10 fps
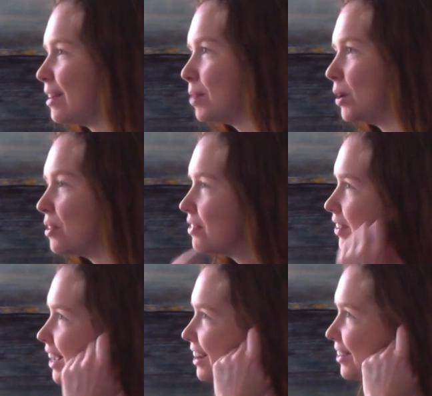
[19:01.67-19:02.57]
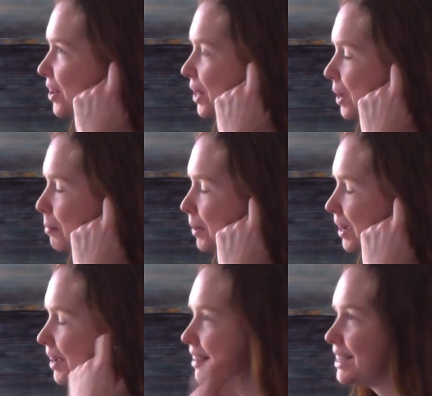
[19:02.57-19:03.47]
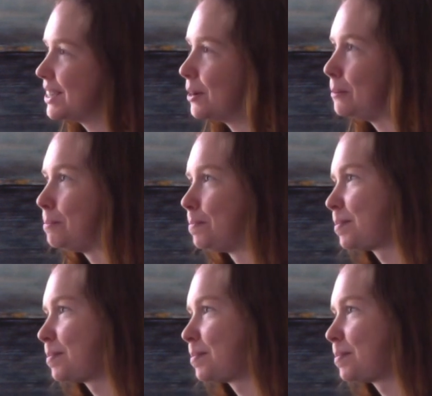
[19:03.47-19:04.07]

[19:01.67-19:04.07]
But hopefully it'll all help you. So.